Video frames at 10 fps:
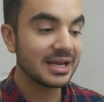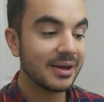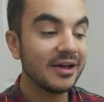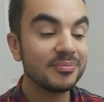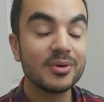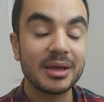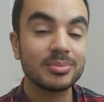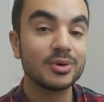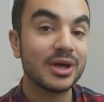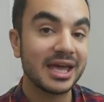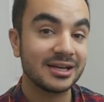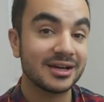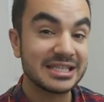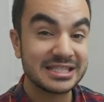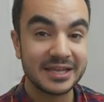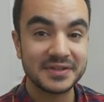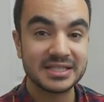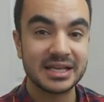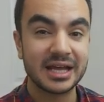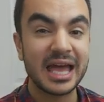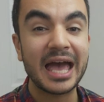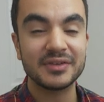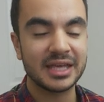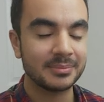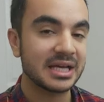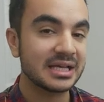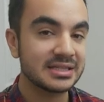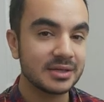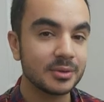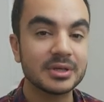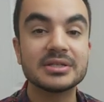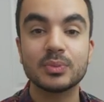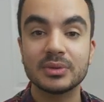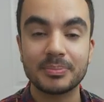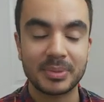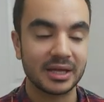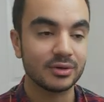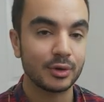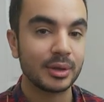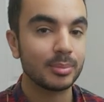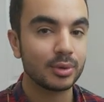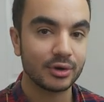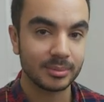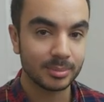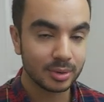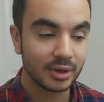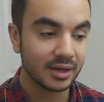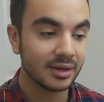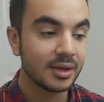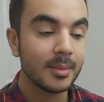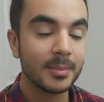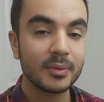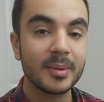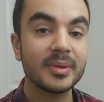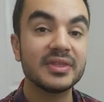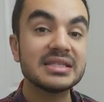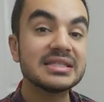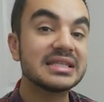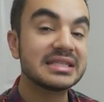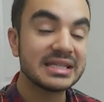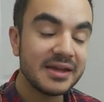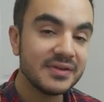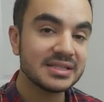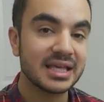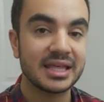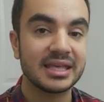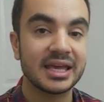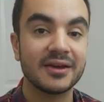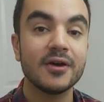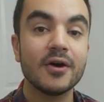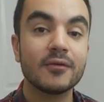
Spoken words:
Now, I have put employer NI savings here, and I have kept it at zero because it will depend on employer-employer. But remember, this is the savings that they get